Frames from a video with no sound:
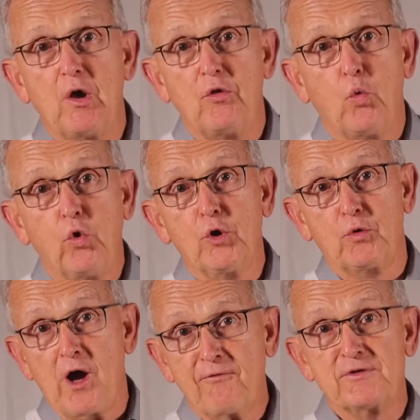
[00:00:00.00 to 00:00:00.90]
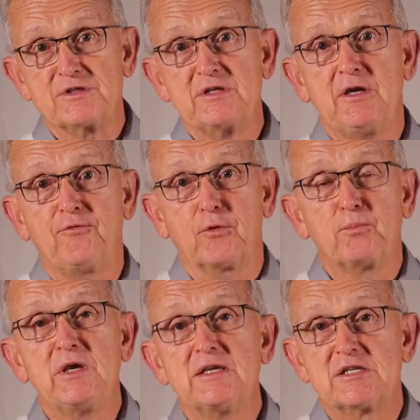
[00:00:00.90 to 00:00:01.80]
the word we often see for
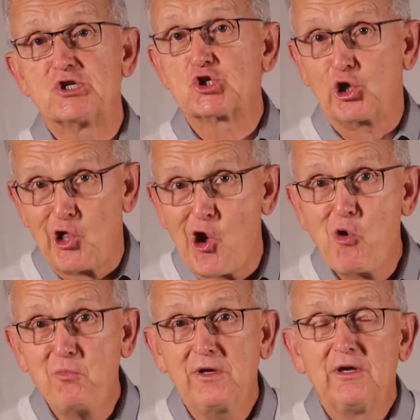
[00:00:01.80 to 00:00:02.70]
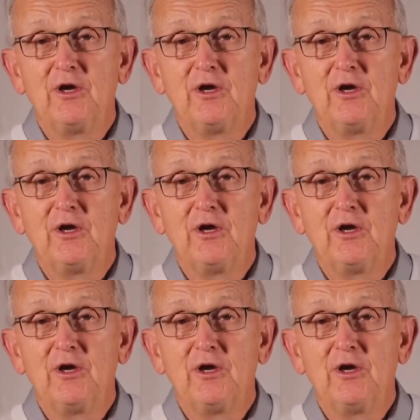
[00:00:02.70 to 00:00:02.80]
peace is shalom,